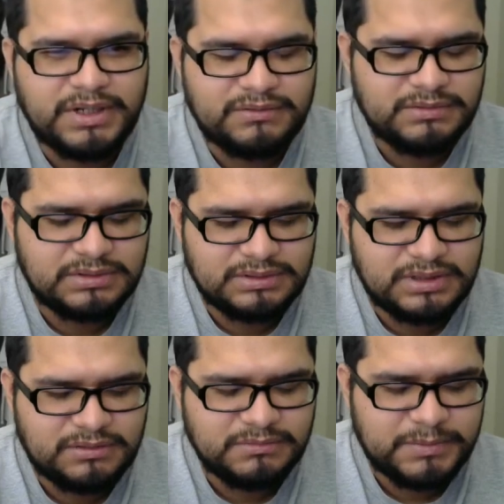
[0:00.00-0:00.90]
I
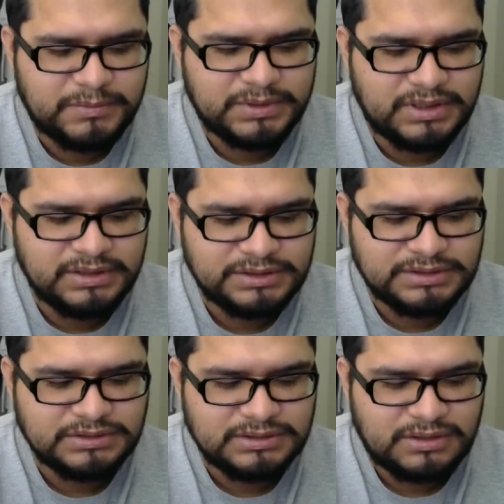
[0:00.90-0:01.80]
don't remember what the
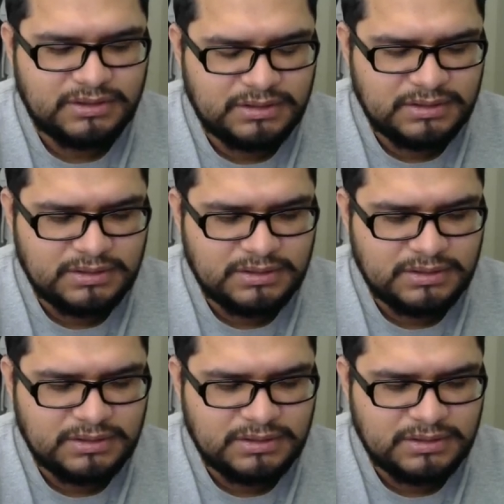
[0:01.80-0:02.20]
conditions are.